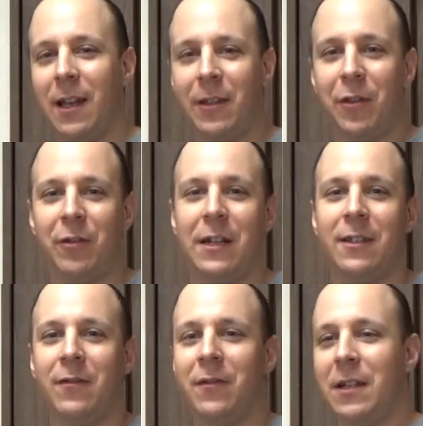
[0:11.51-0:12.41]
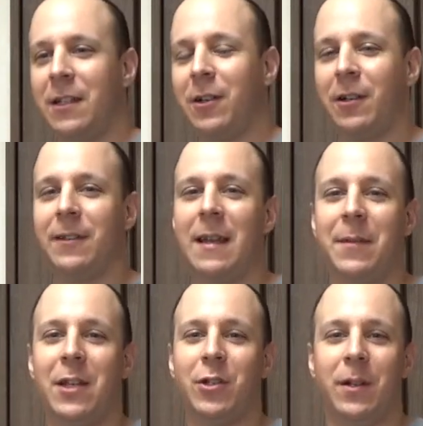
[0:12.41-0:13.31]
and the threat of eternal
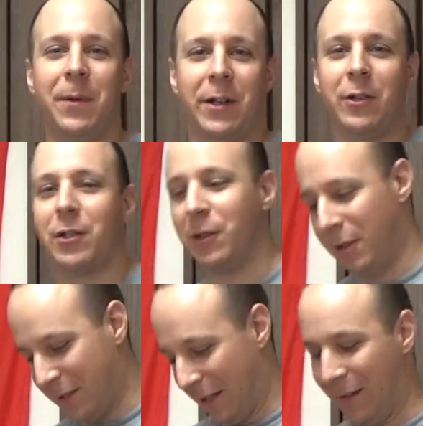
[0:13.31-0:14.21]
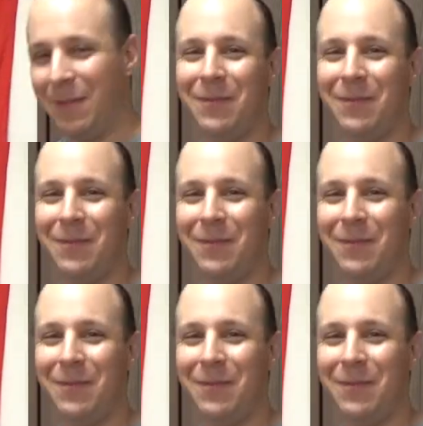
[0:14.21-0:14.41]
damnation upon your soul, so...